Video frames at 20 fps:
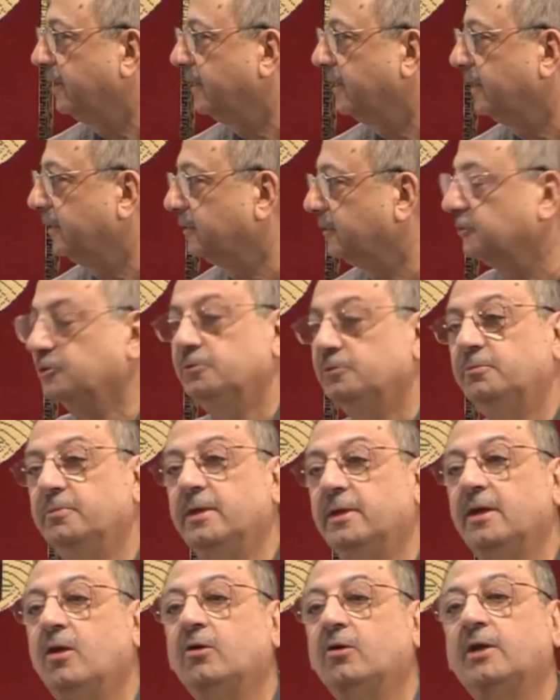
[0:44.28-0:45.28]
you may
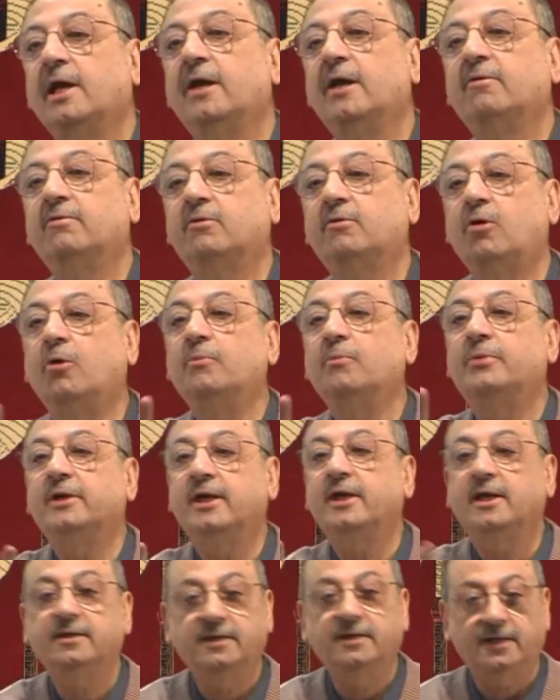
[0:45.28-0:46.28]
not have
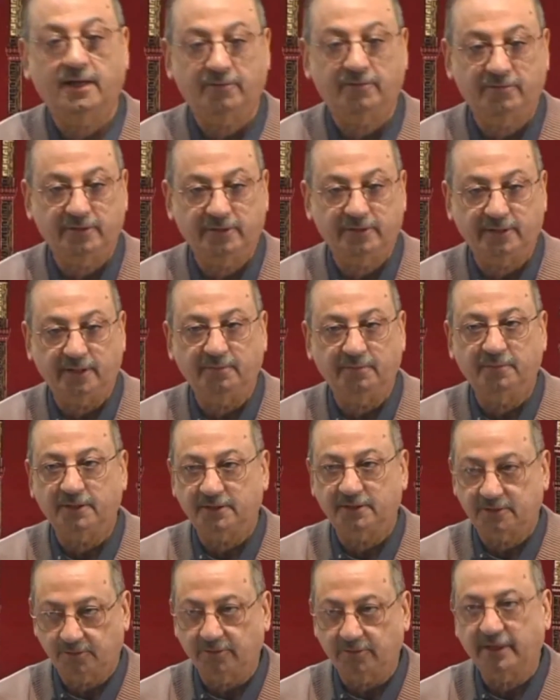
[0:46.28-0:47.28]
comprehended everything.
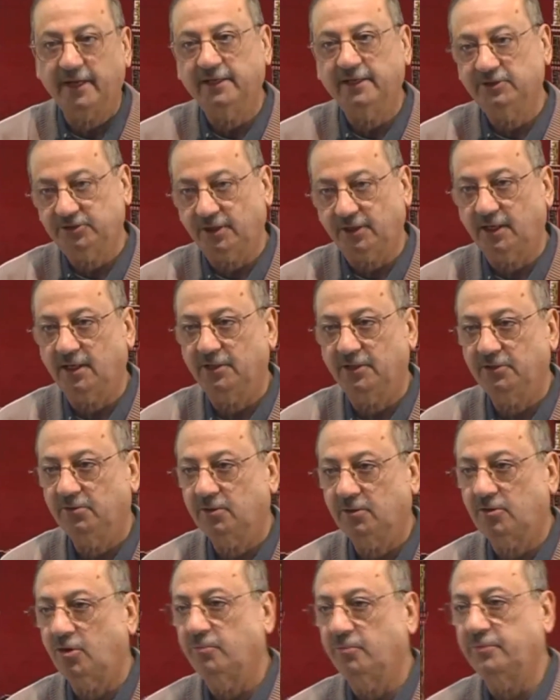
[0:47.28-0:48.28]
But today, inshallah, you will
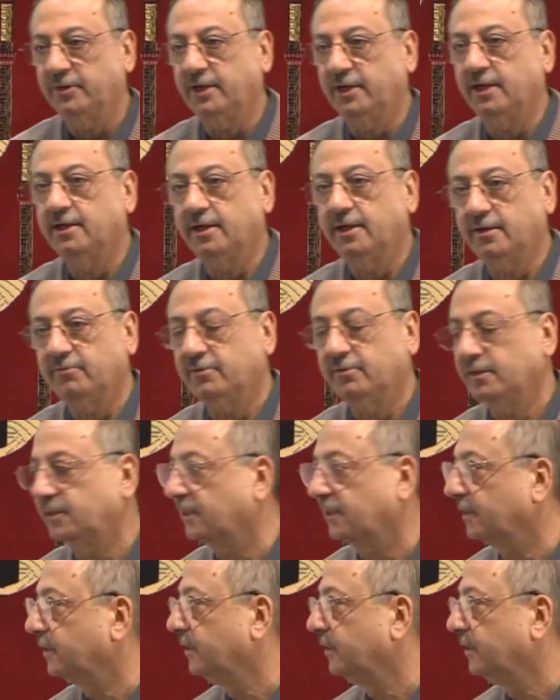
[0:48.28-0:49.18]
comprehend everything.